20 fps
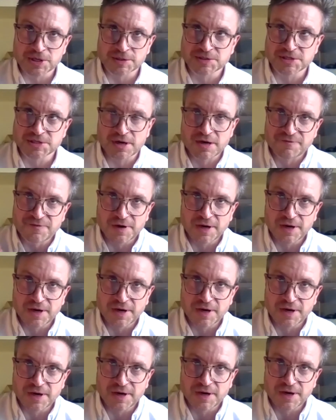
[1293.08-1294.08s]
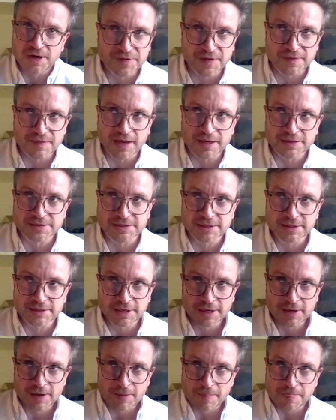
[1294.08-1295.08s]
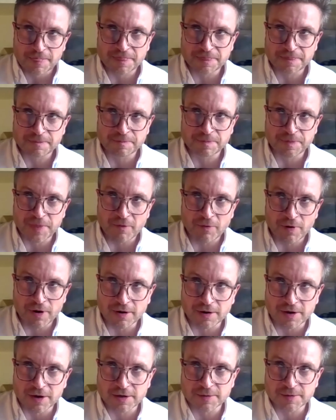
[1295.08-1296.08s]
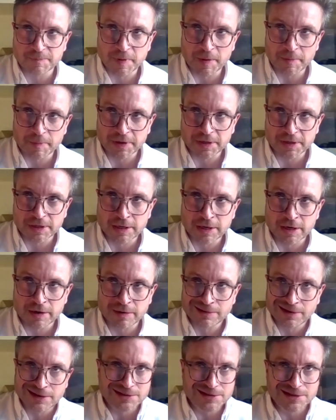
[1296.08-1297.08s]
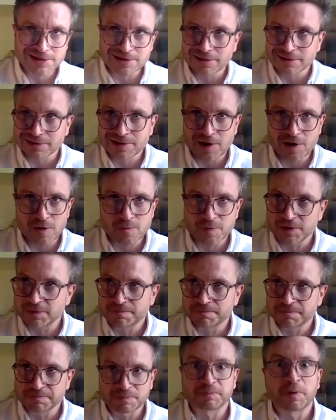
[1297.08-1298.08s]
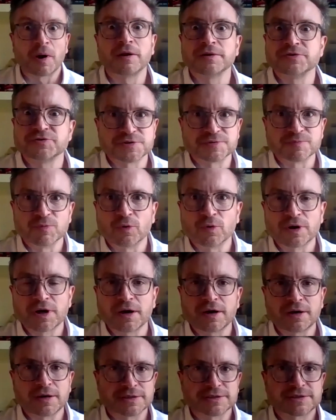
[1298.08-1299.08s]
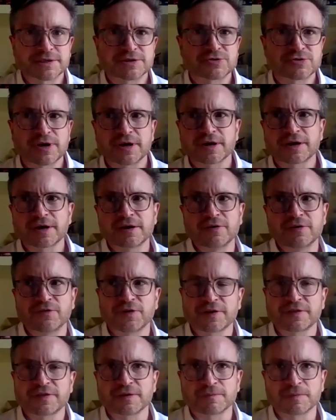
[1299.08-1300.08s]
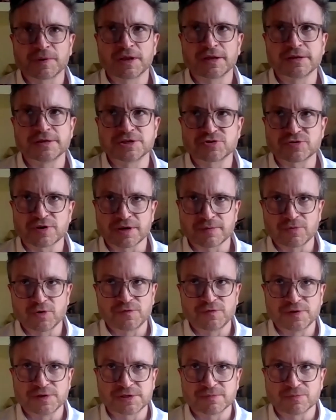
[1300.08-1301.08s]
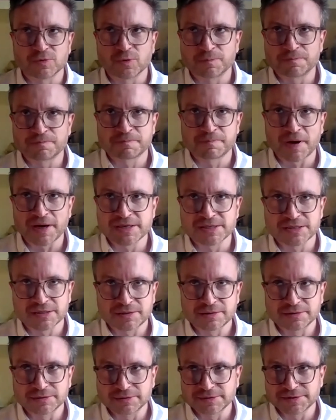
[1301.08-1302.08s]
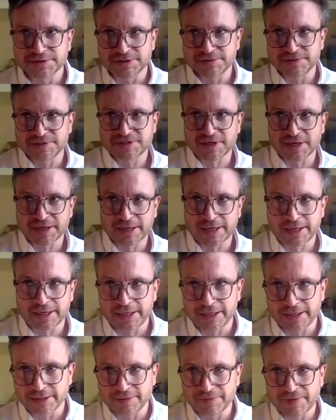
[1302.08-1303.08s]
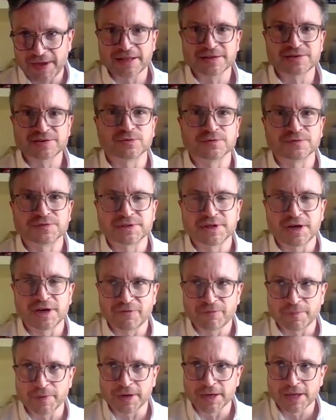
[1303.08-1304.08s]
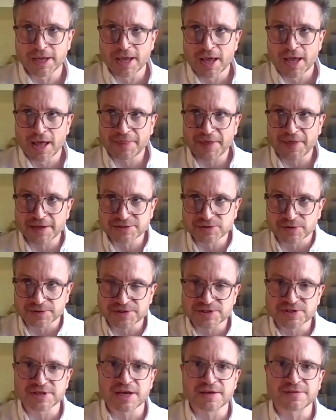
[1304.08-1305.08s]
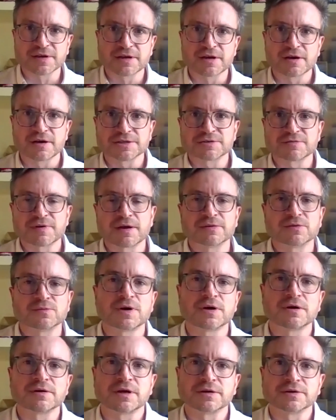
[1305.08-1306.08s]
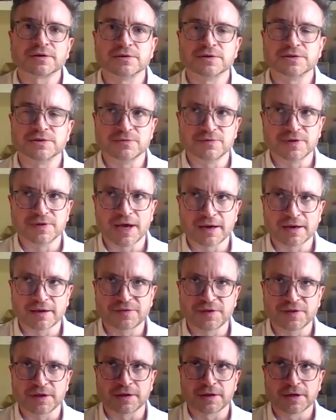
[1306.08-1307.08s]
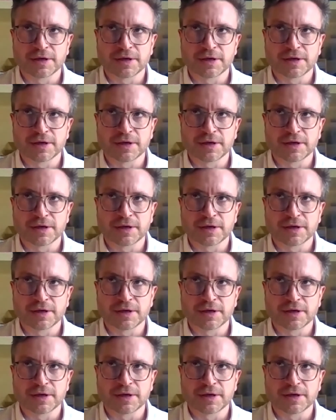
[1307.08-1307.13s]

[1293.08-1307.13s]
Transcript: certainly for London, I think that's there are going to be, but London can't cope with hundreds more cars. They're trying to London's trying to move into more bicycles and cycling, that sort of stuff. But that's not to say that cars around the world aren't going to do that. I think